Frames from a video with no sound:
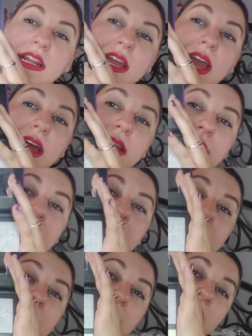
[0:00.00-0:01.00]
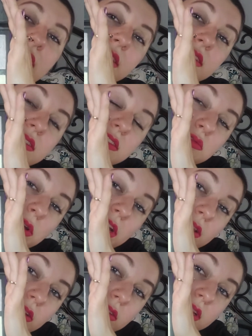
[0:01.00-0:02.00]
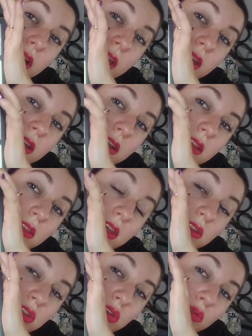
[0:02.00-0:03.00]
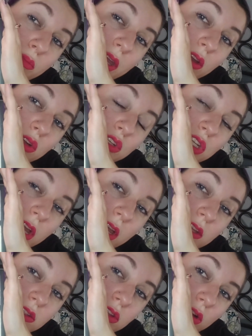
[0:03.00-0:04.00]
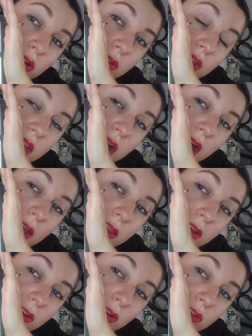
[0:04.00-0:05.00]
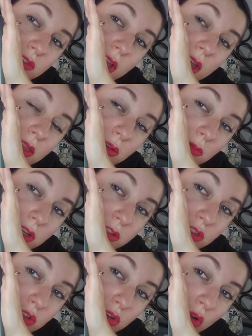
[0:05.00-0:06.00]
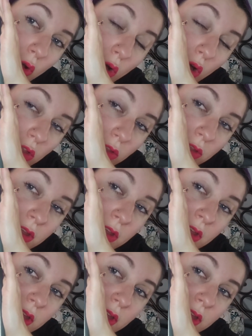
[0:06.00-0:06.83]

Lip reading: that I can. This is what it looks like. The 2 bigger shades are the highlighters and the rest are all